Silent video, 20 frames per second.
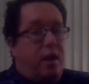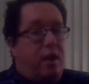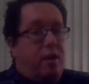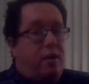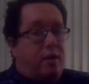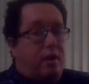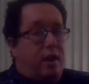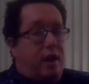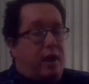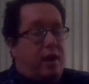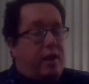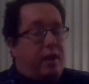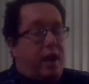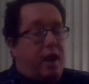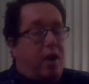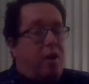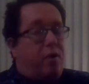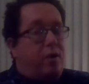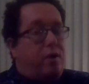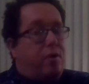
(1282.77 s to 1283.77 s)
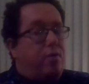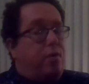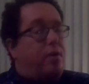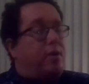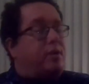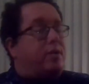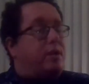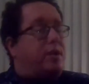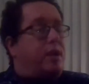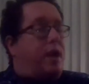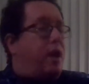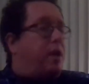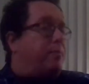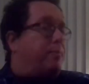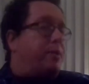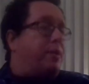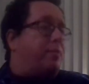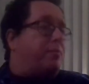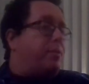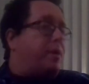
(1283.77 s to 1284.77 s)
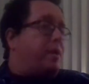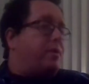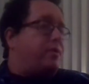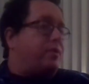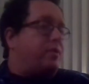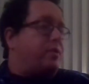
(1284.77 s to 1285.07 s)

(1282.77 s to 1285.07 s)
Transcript: Like, how are you going to not be depressed?